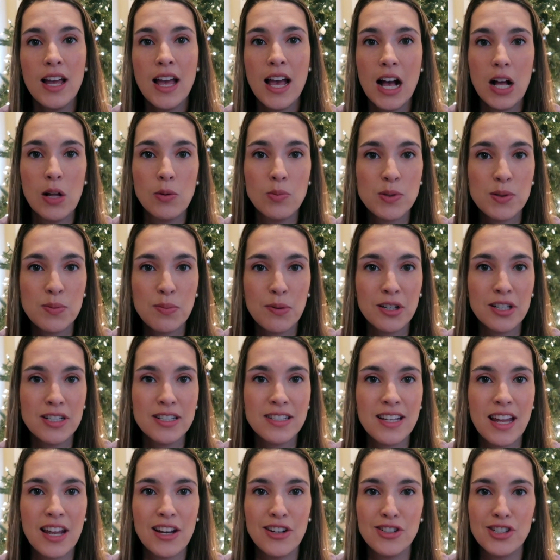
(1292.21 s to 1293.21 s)
helps burn
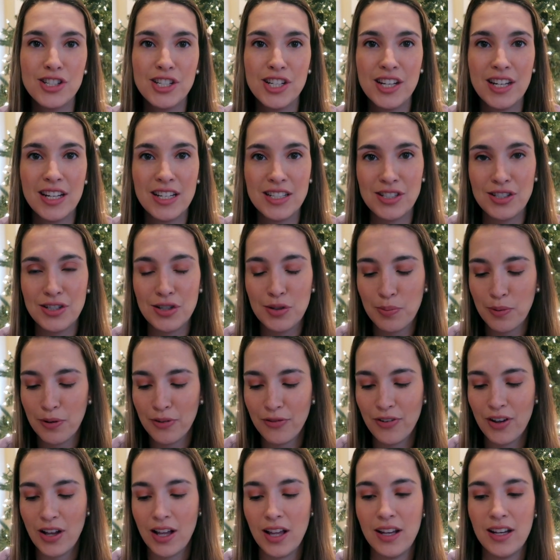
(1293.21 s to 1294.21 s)
his energy, is super
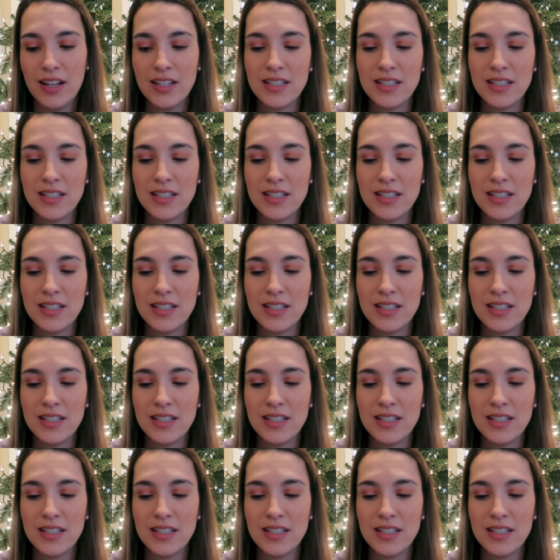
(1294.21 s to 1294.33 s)
fun,